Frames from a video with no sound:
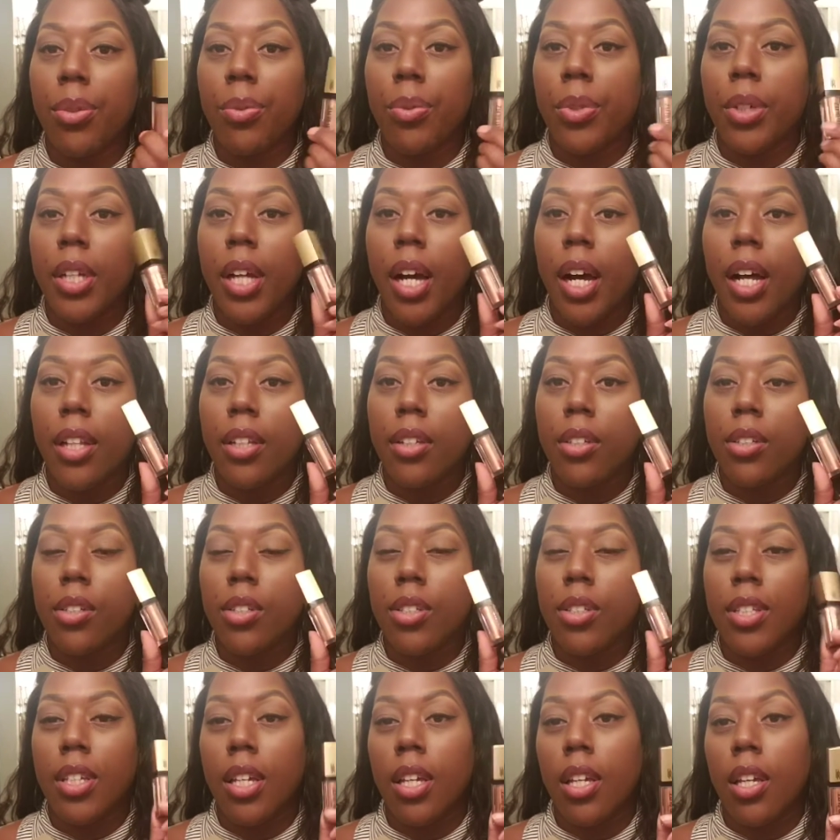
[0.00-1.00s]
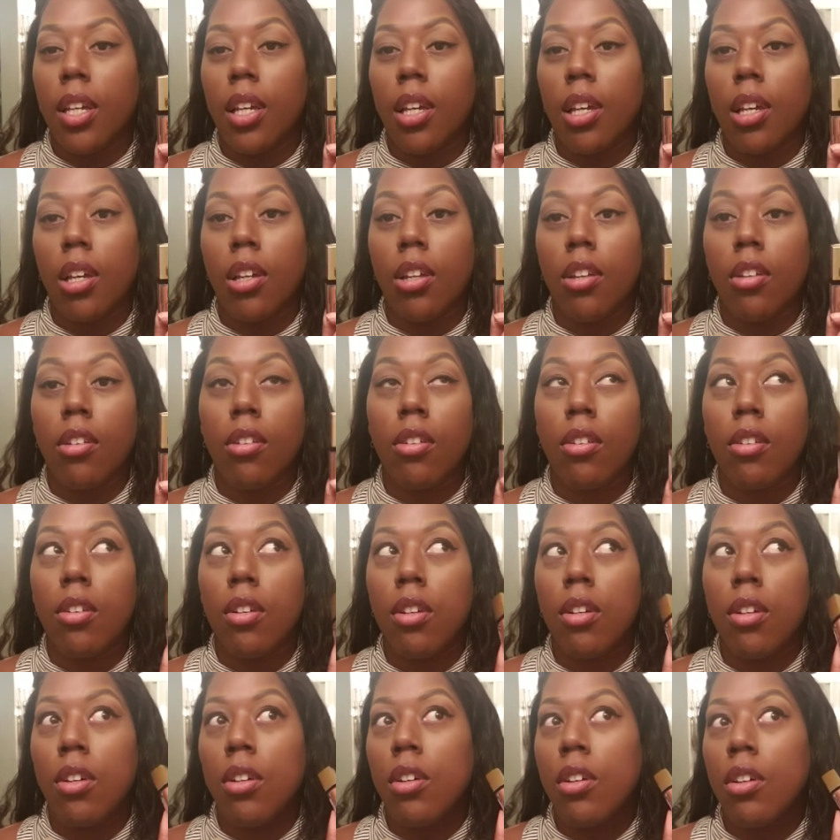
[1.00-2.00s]

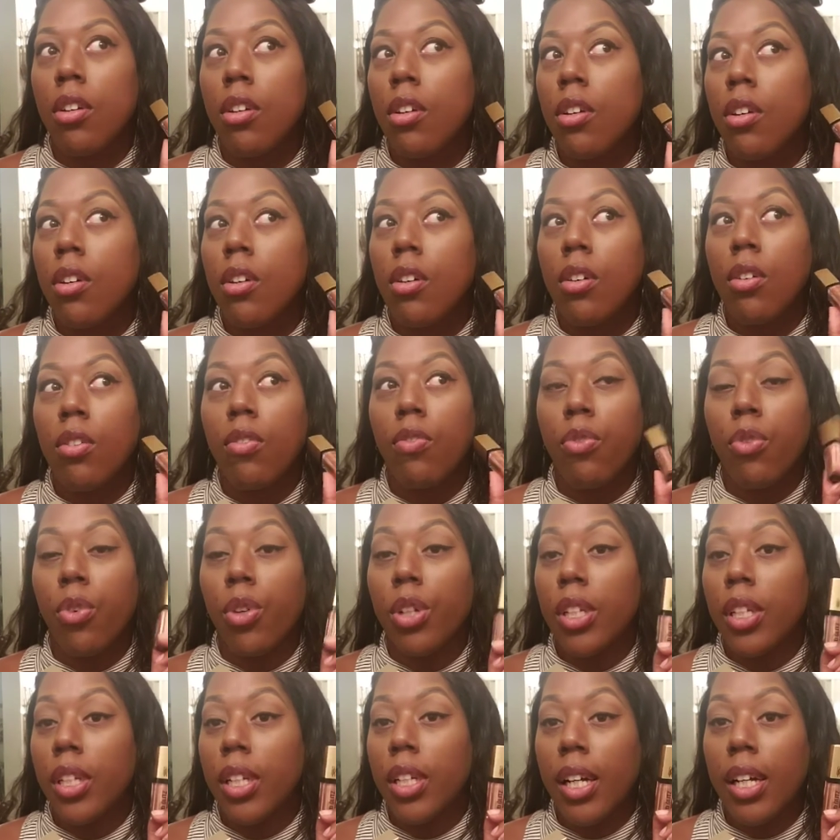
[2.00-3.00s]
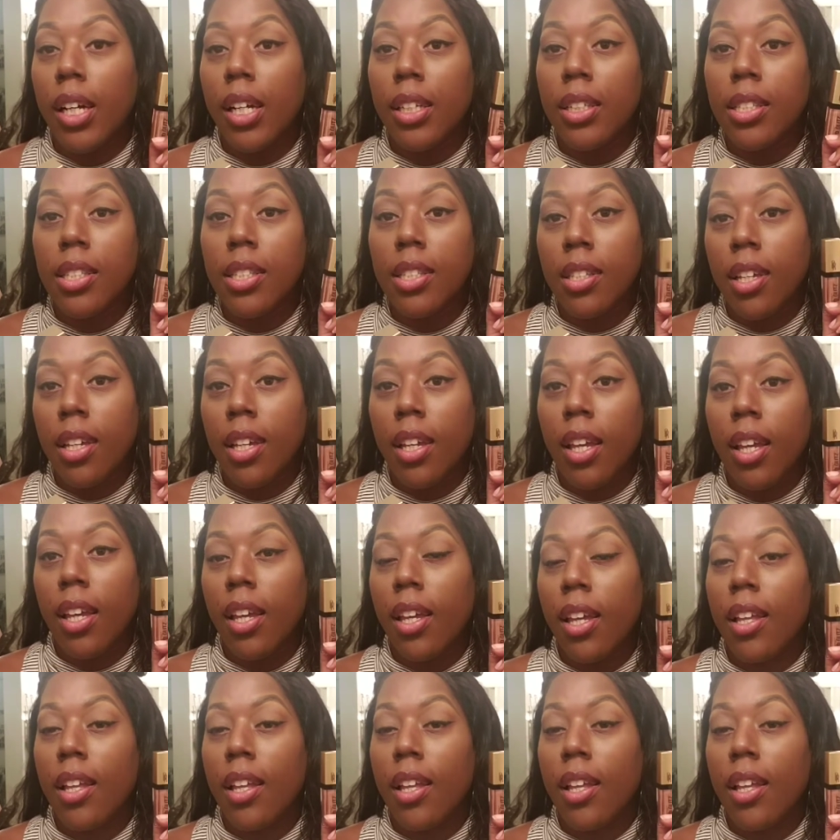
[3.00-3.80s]
$3.49,